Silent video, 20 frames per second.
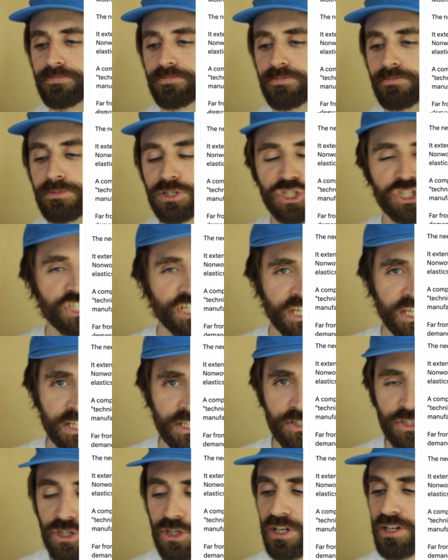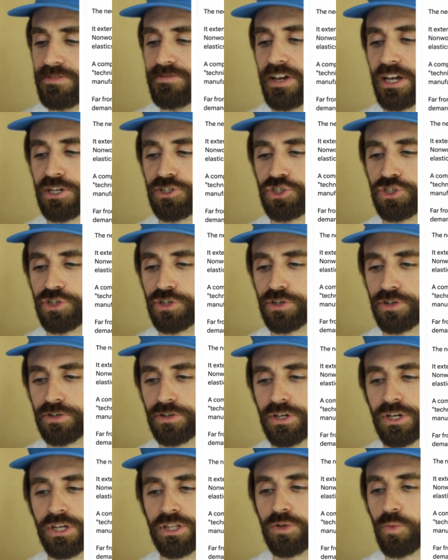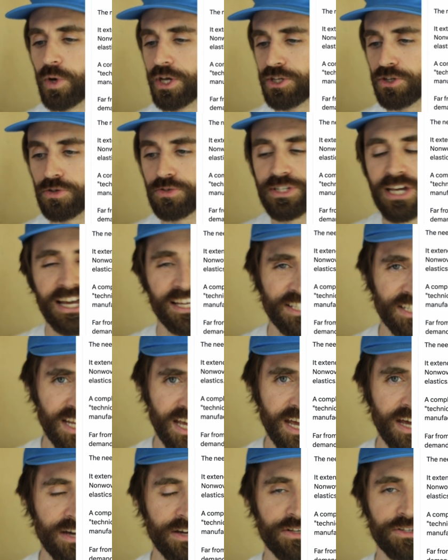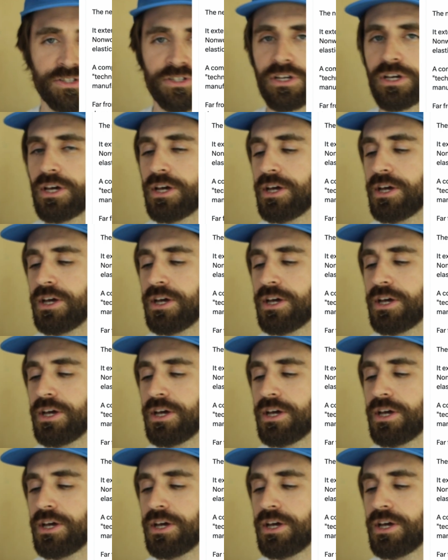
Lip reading: machines. You can advance the way you do textiles.